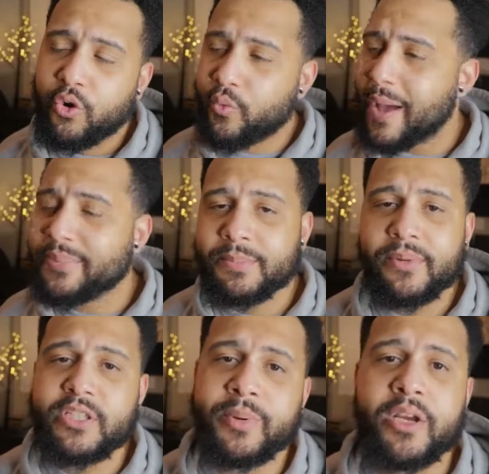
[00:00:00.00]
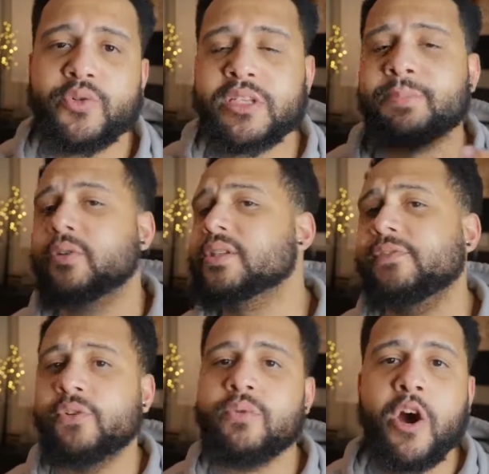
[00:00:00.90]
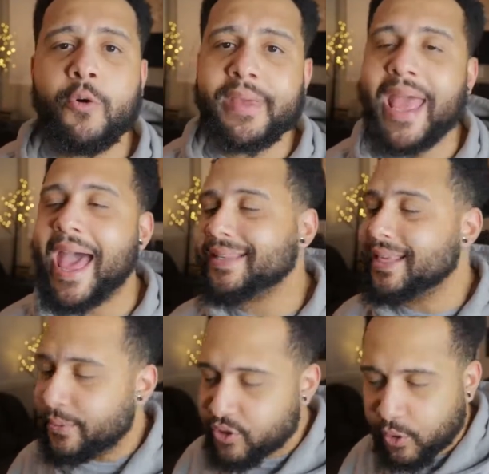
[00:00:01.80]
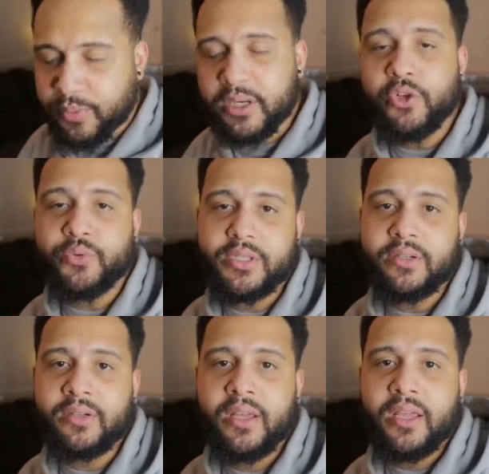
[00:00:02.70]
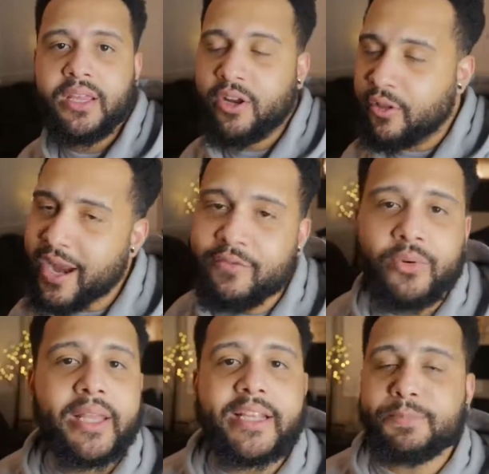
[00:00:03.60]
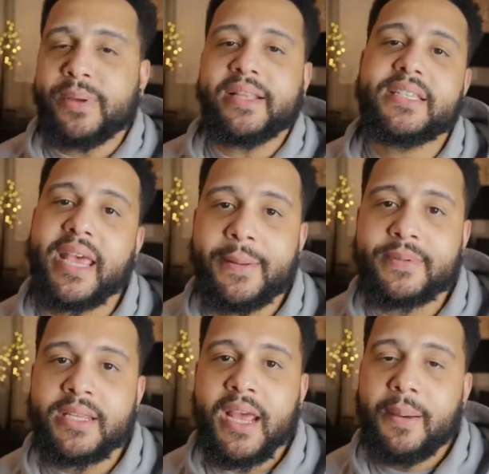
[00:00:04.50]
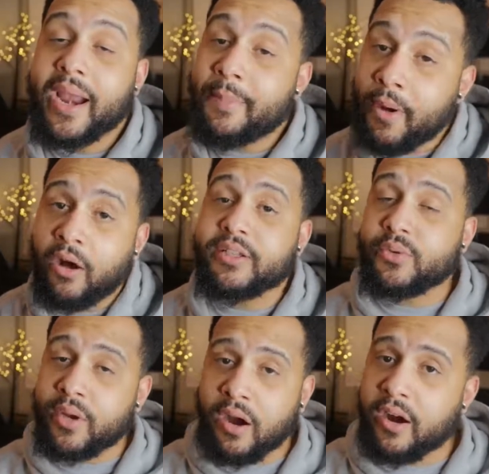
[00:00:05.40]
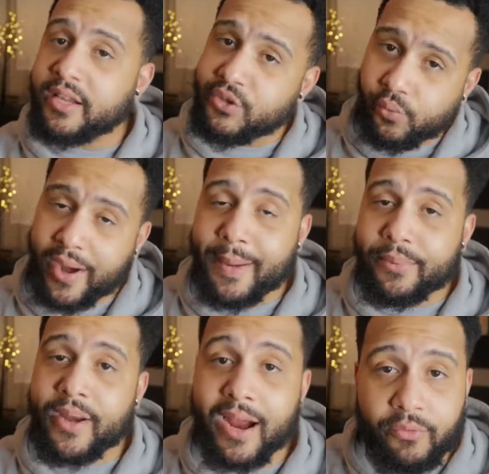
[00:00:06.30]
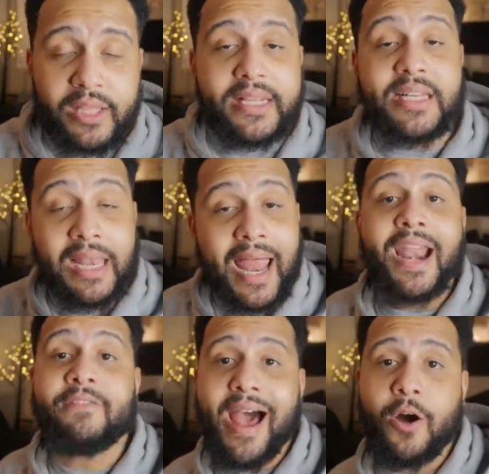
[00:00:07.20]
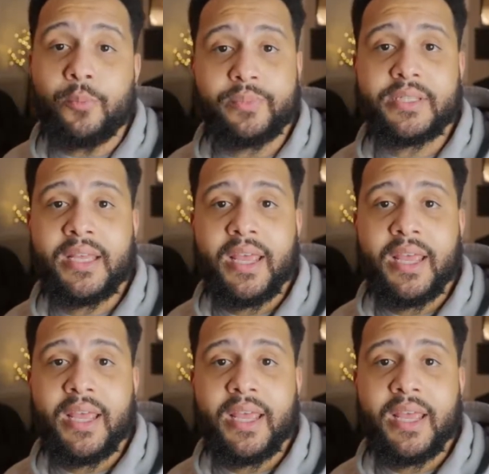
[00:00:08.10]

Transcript: Rappers and music producers, most of you know me as a music producer. You know that I've released beat tapes, but I'm also an artist, a rapper, and I've released a lot of albums.